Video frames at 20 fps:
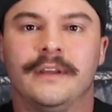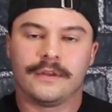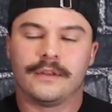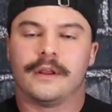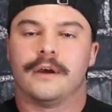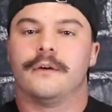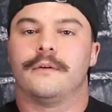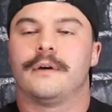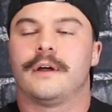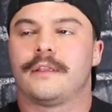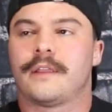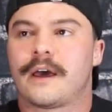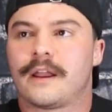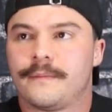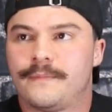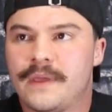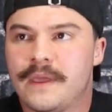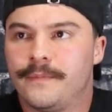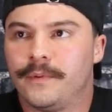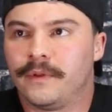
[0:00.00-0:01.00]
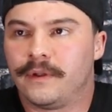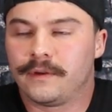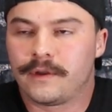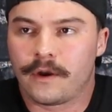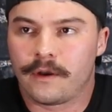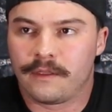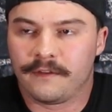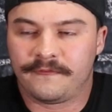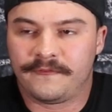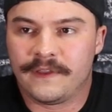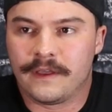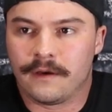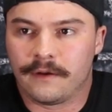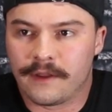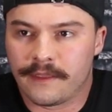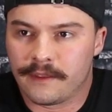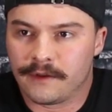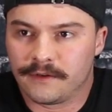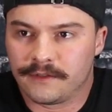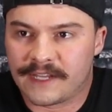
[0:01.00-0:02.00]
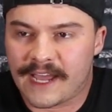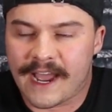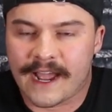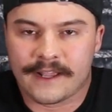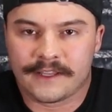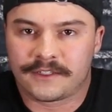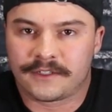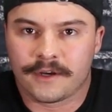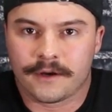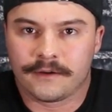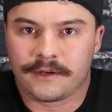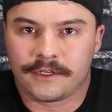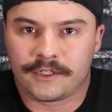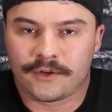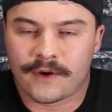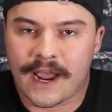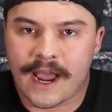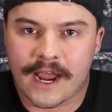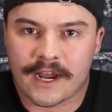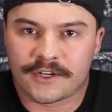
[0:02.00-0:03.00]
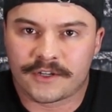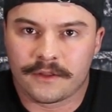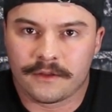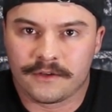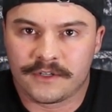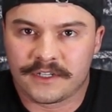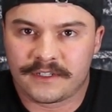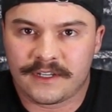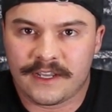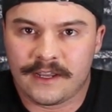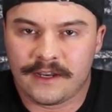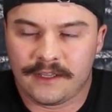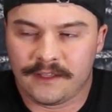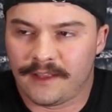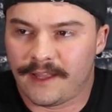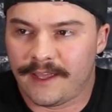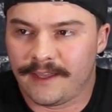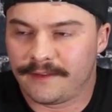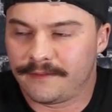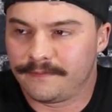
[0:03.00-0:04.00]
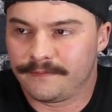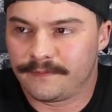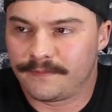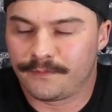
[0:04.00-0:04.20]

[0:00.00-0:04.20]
You know, a lot of people go to the field and their diets turn to trash and they're just eating like